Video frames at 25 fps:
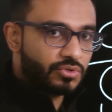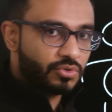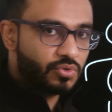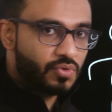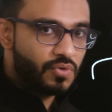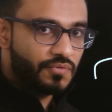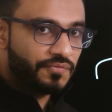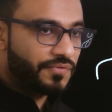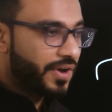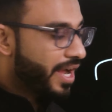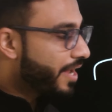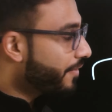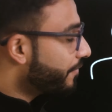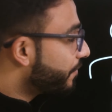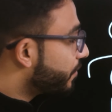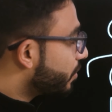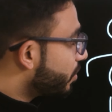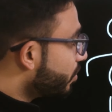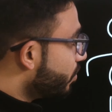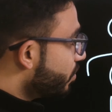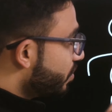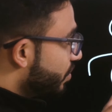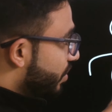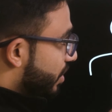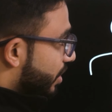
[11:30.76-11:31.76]

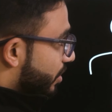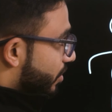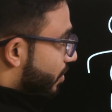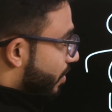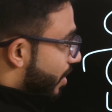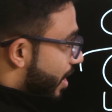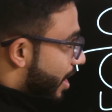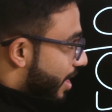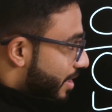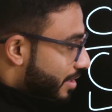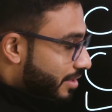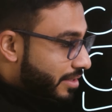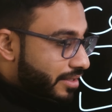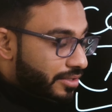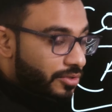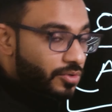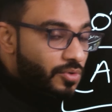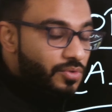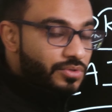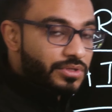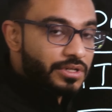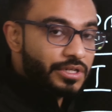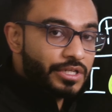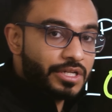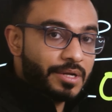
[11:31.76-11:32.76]
2520 are the
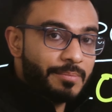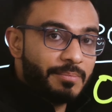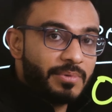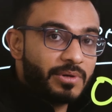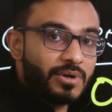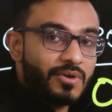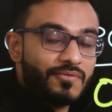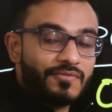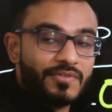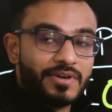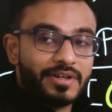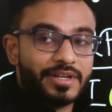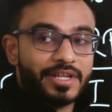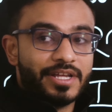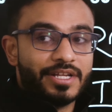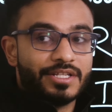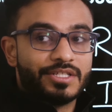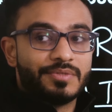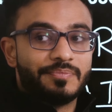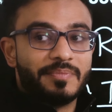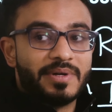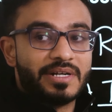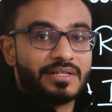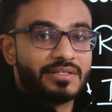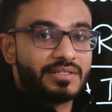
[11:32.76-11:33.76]
total number of
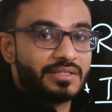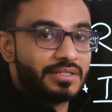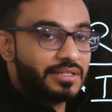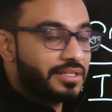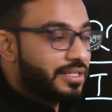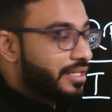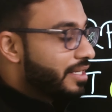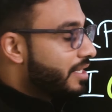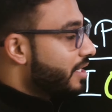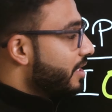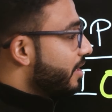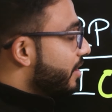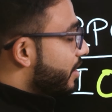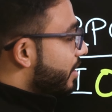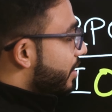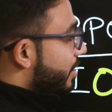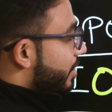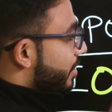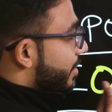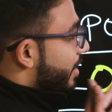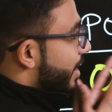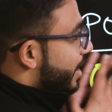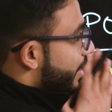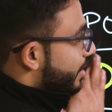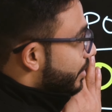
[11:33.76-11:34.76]
arrangements
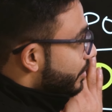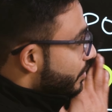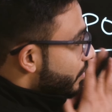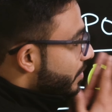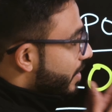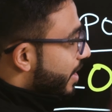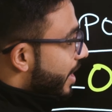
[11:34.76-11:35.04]
that you